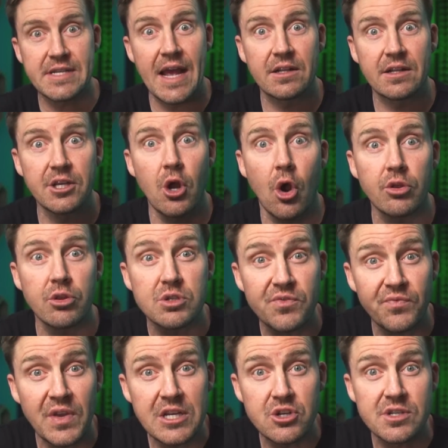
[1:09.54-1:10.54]
exactly are
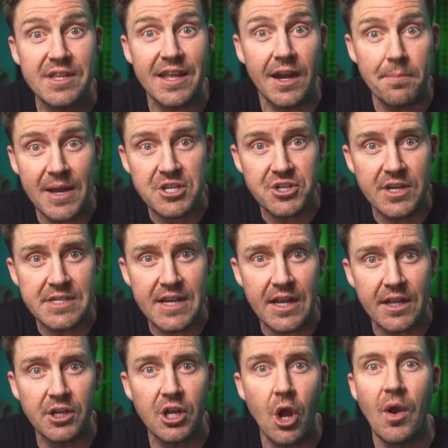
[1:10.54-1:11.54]
those features that I mentioned a
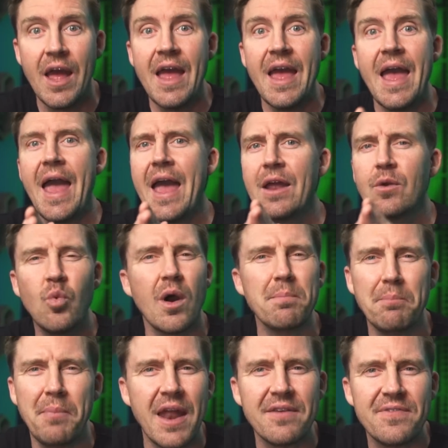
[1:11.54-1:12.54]
second ago and
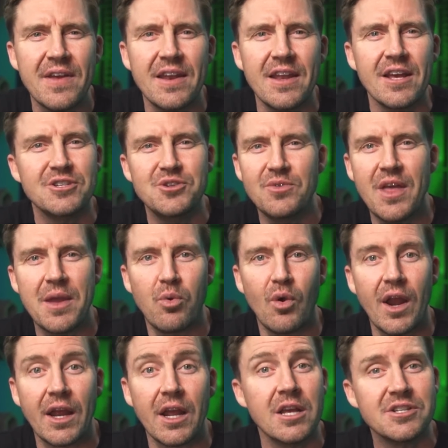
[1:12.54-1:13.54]
what benefit do they
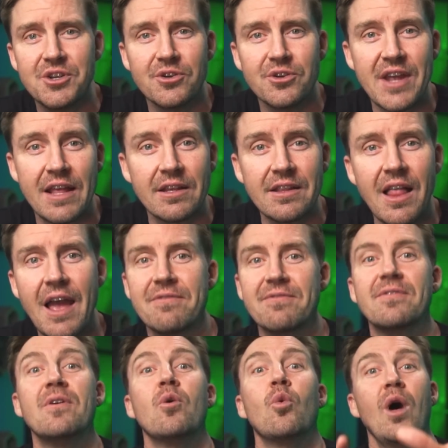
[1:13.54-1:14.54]
bring to your daily
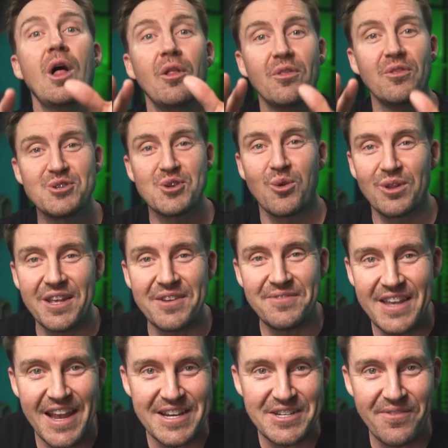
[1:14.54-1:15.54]
life? Well, the Total AV
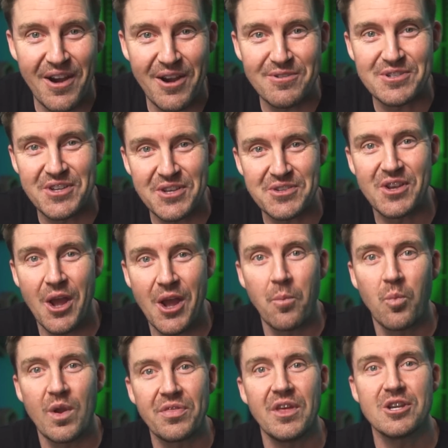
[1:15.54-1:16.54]
antivirus does
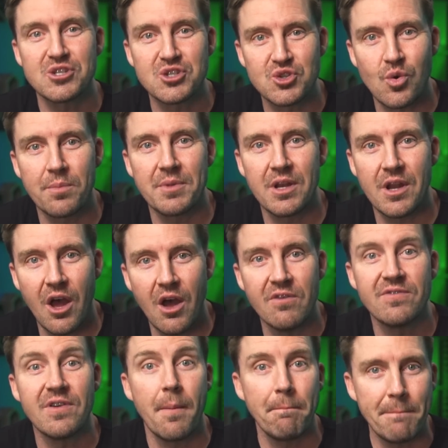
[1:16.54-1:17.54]
come with an assortment
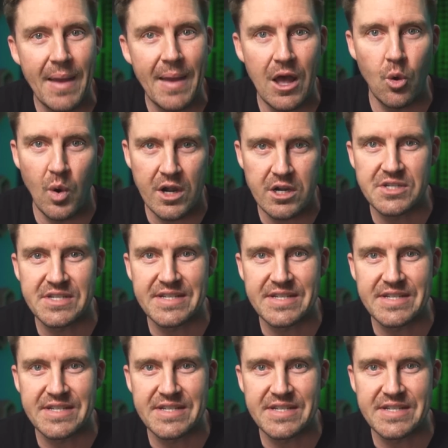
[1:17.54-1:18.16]
of malware